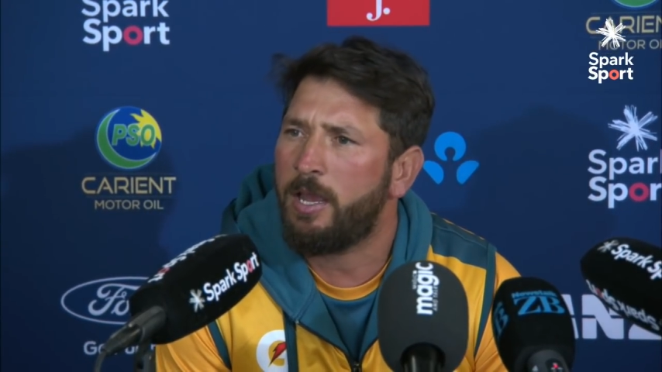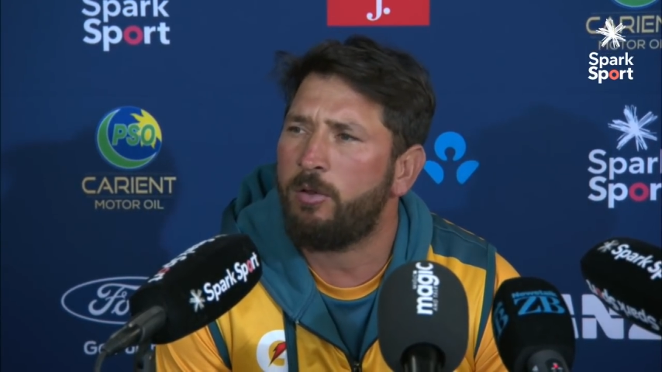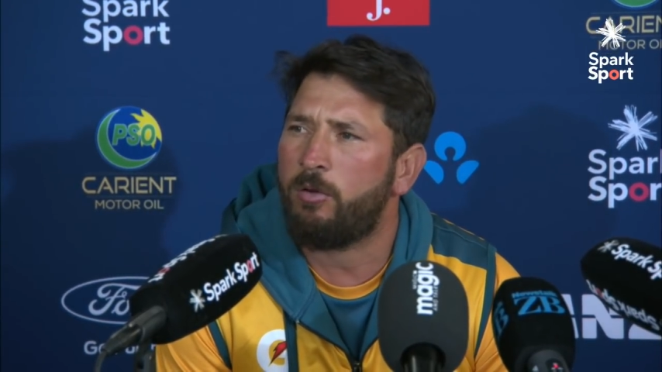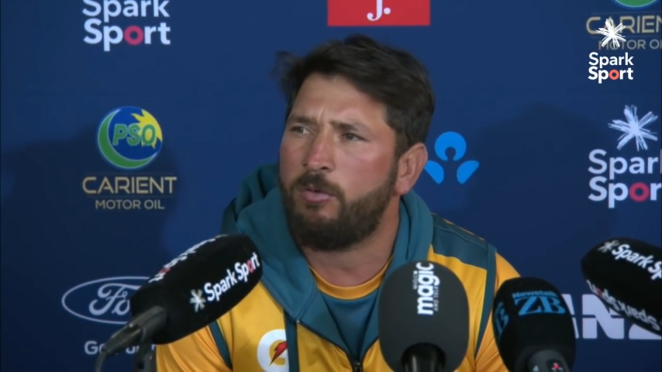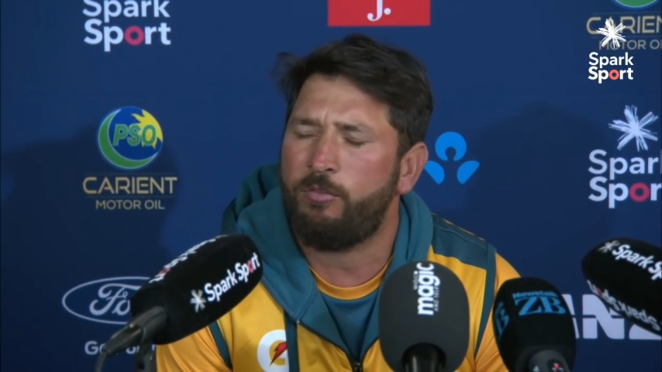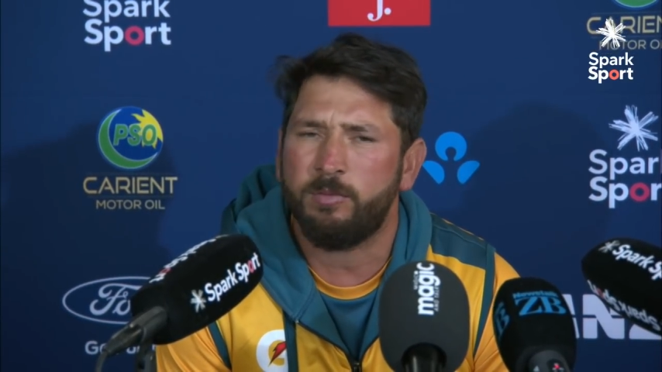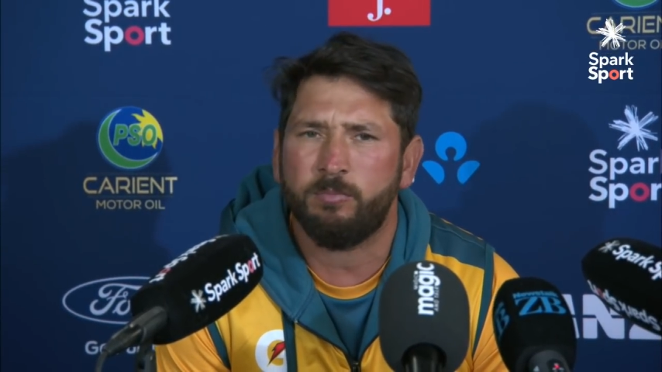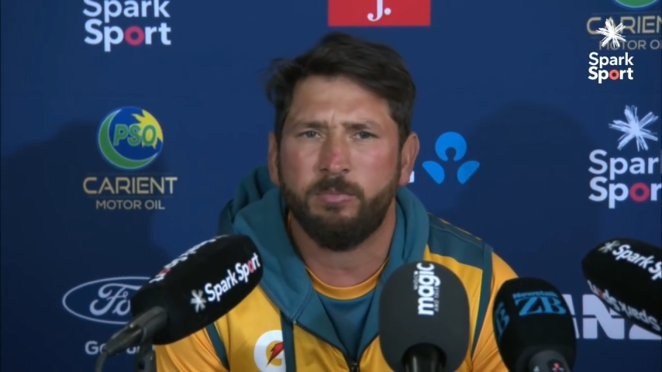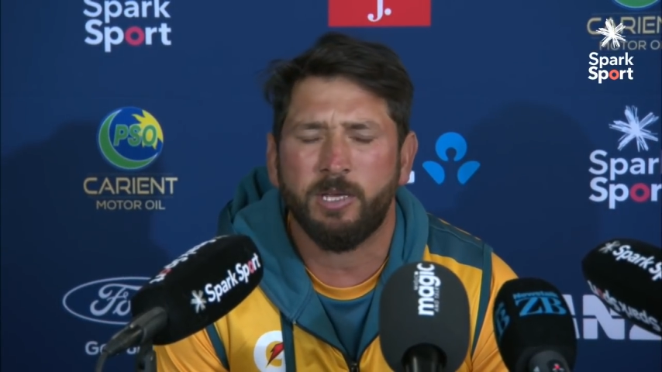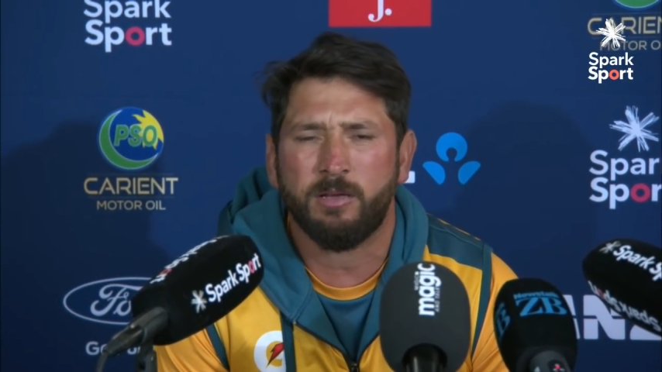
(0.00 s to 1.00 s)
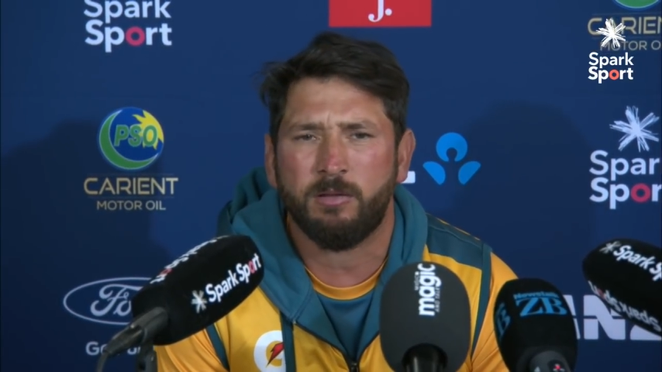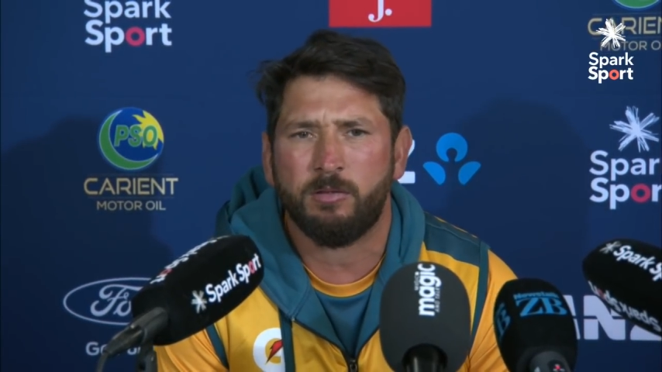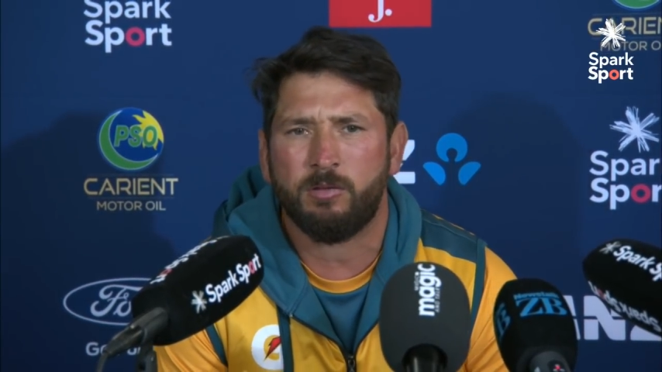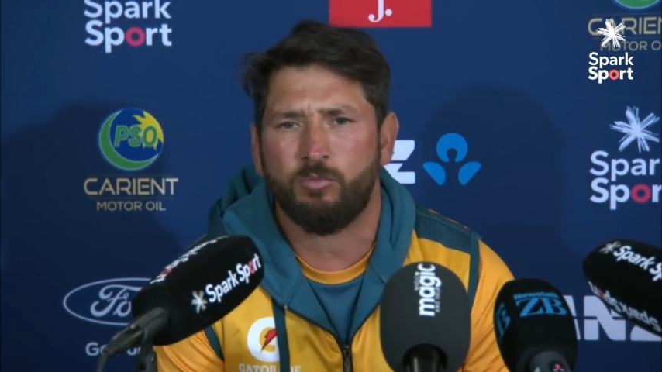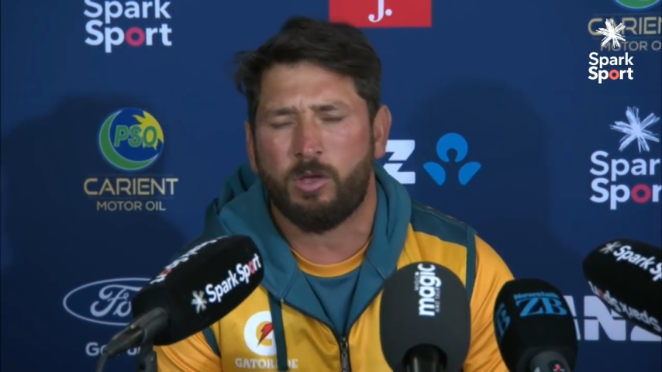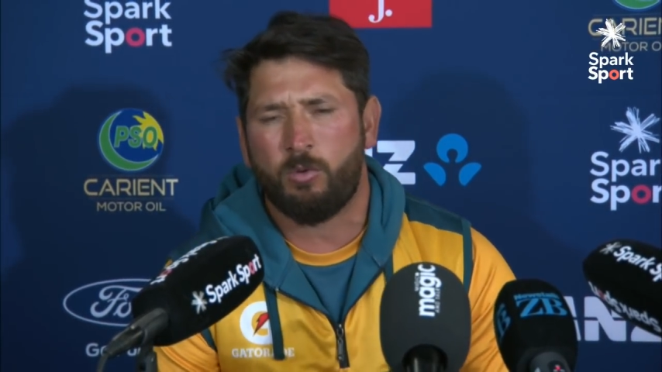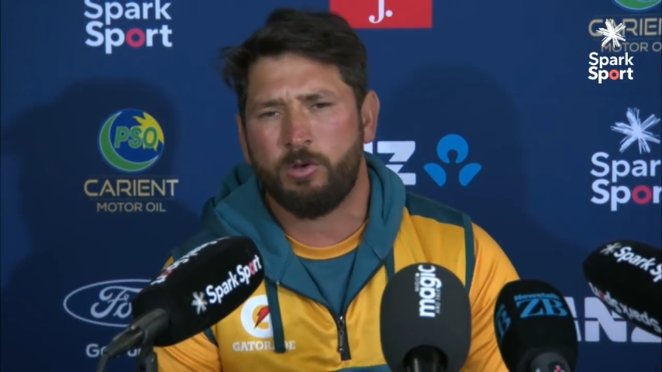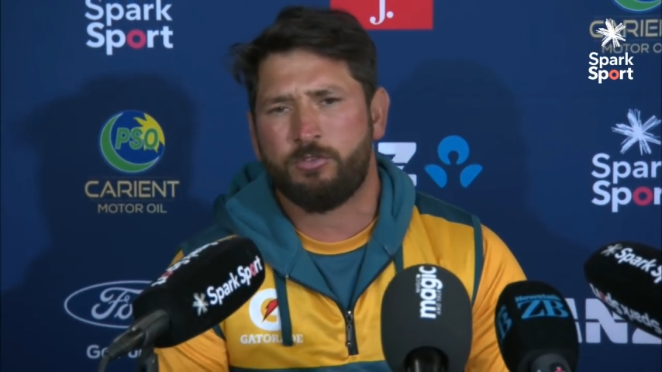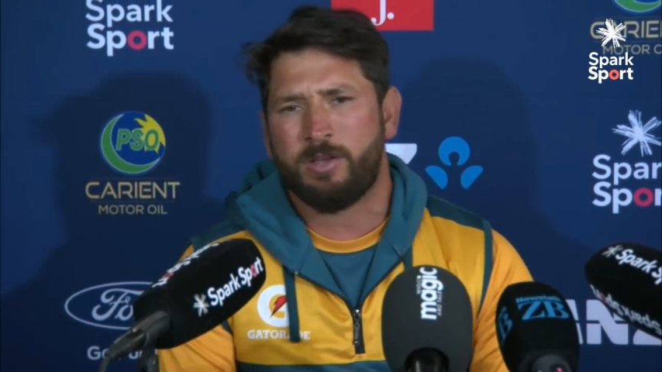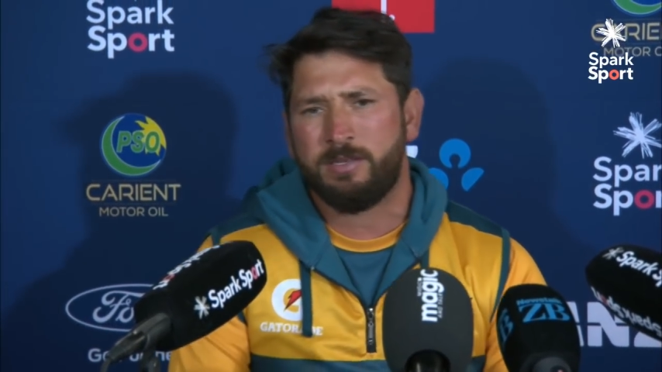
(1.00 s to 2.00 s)
And, uh, because
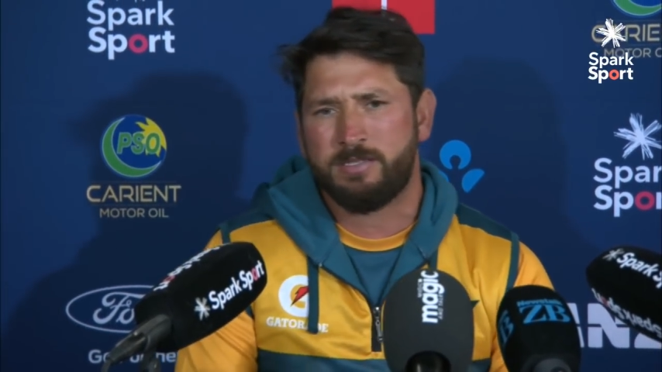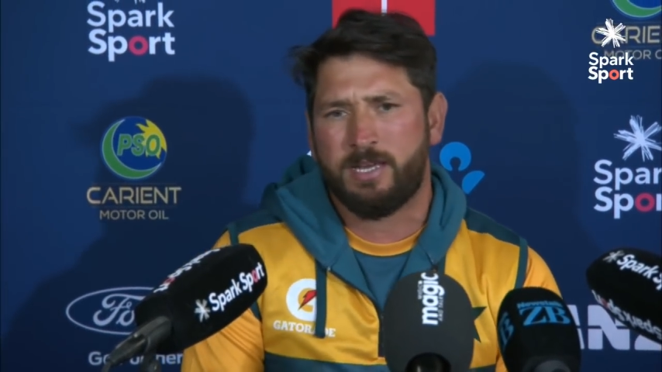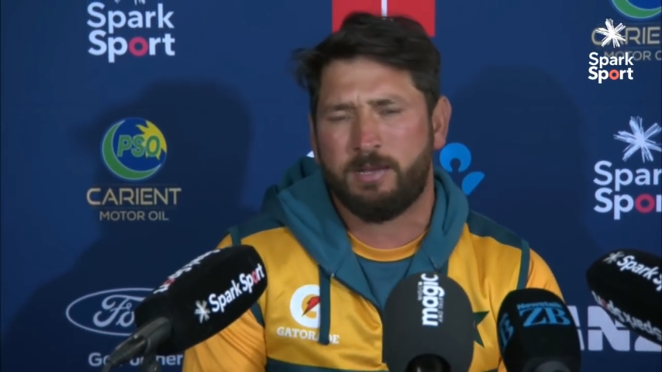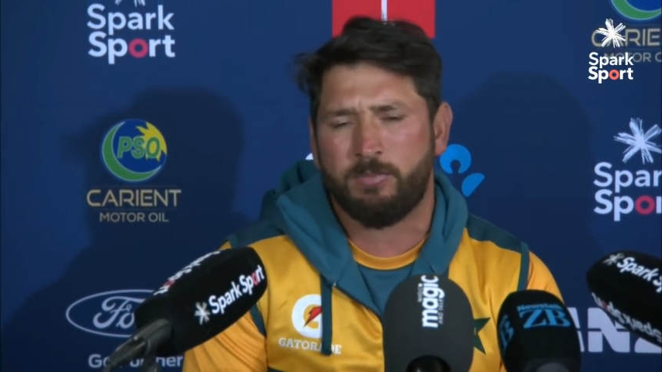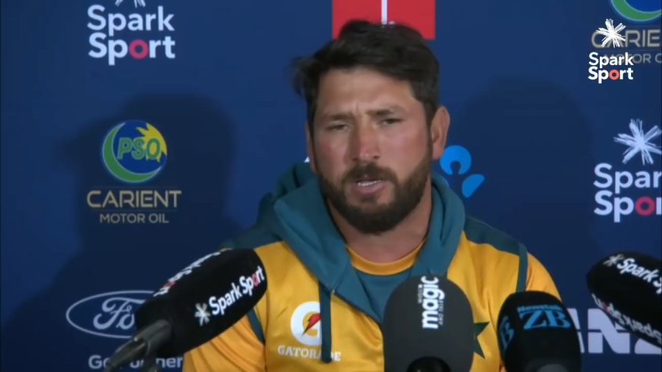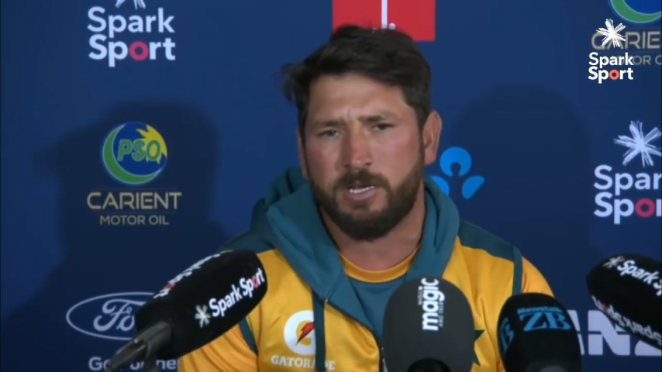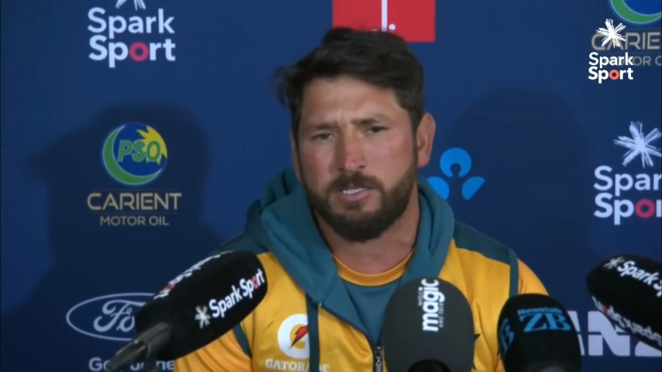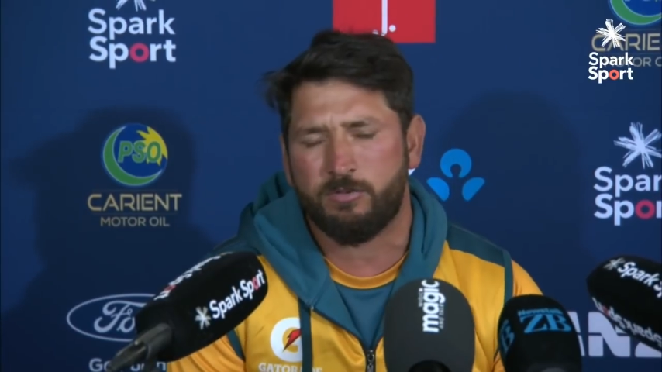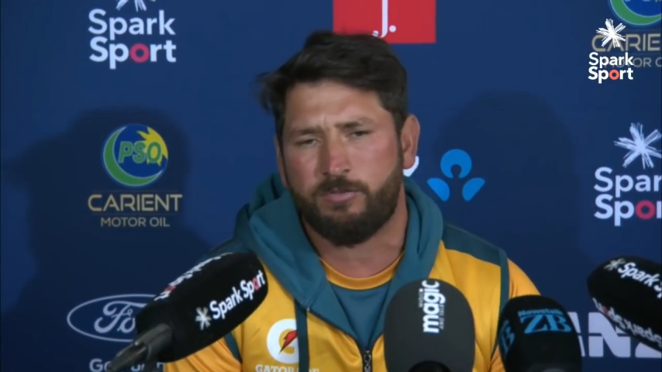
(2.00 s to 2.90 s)
our try that because